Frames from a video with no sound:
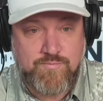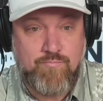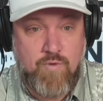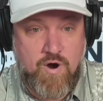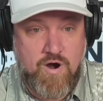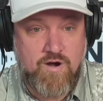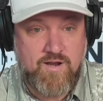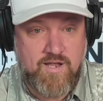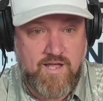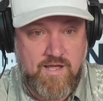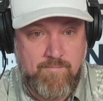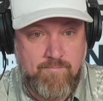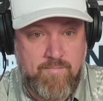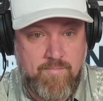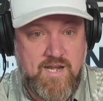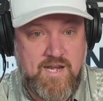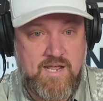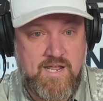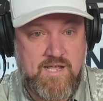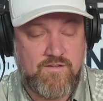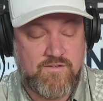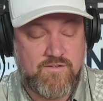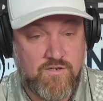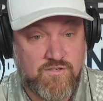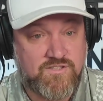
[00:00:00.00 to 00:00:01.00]
market,
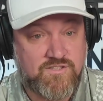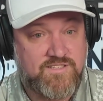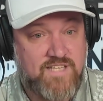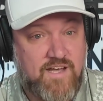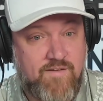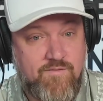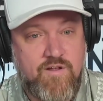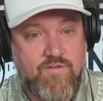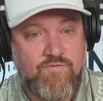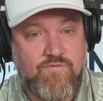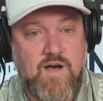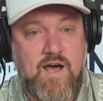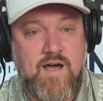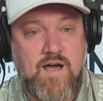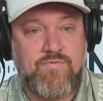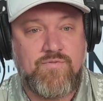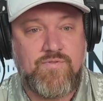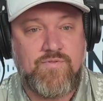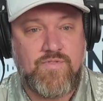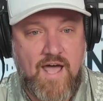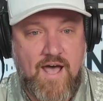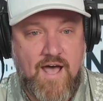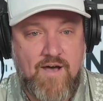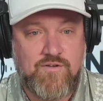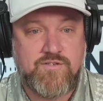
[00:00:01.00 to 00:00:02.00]
meaning there's
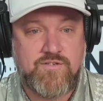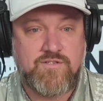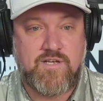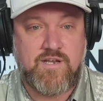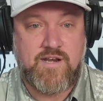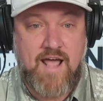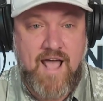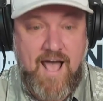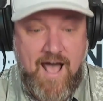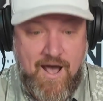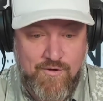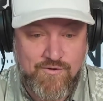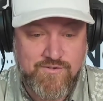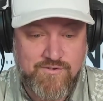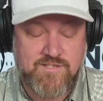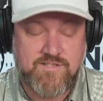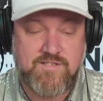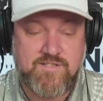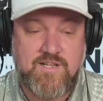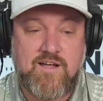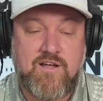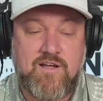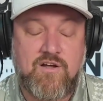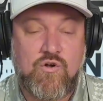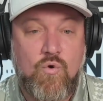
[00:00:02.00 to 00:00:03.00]
75,000 houses
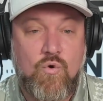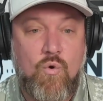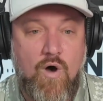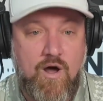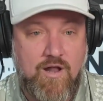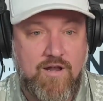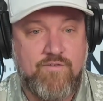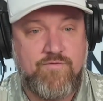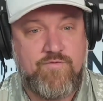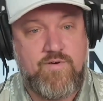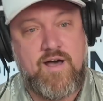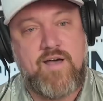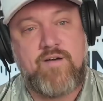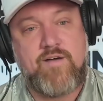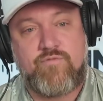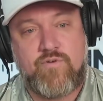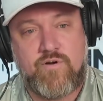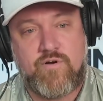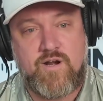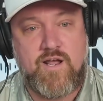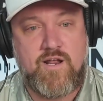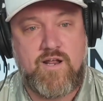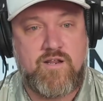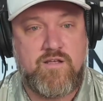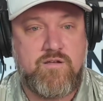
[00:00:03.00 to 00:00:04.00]
that can qualify for
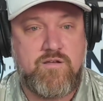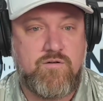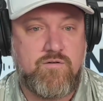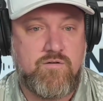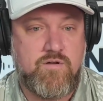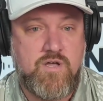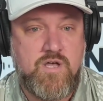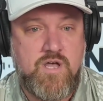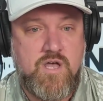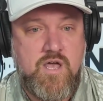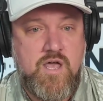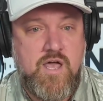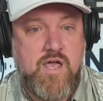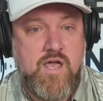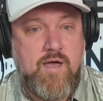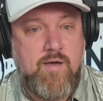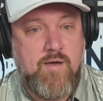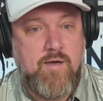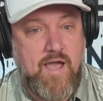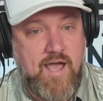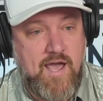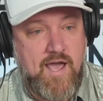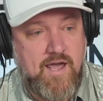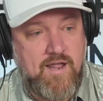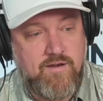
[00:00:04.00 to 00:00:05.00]
an ADU.
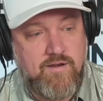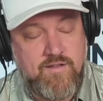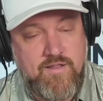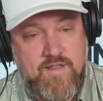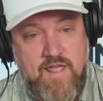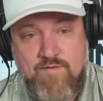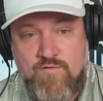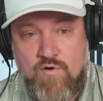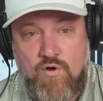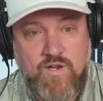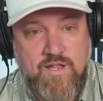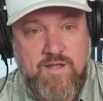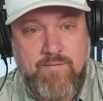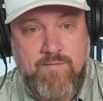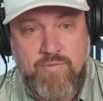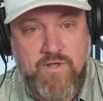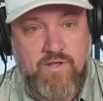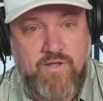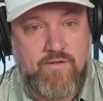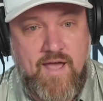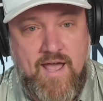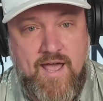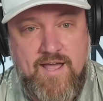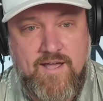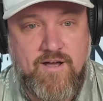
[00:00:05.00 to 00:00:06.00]
And they've only
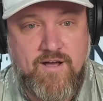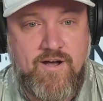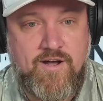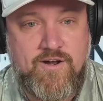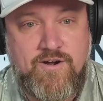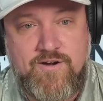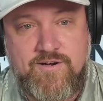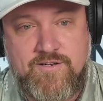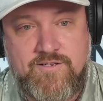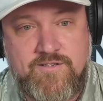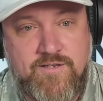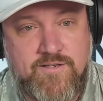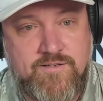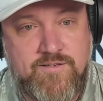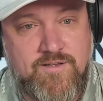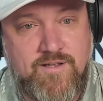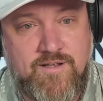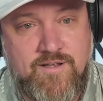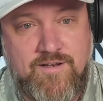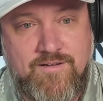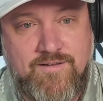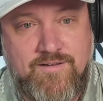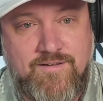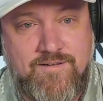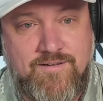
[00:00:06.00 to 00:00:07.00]
built 800 since then.